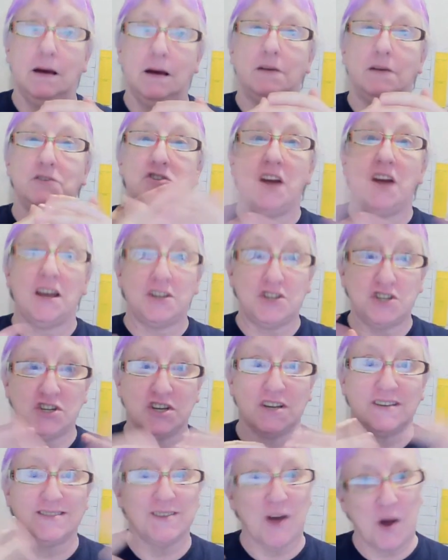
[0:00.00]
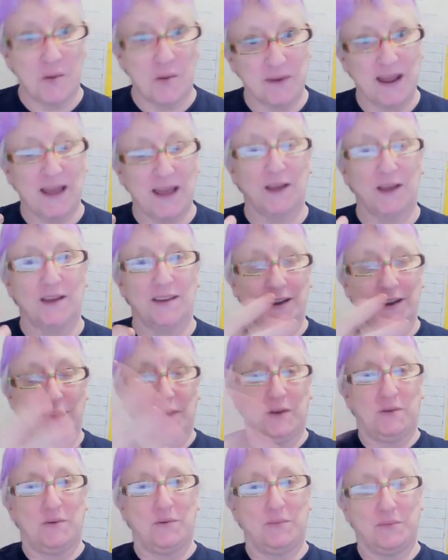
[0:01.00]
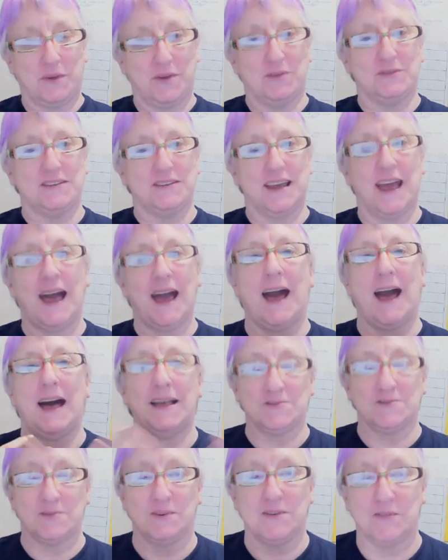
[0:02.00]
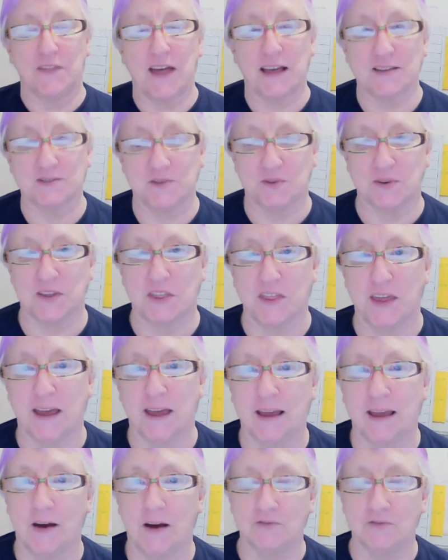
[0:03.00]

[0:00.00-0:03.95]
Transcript: gestures, arm length, using your hands, all of that sort of thing.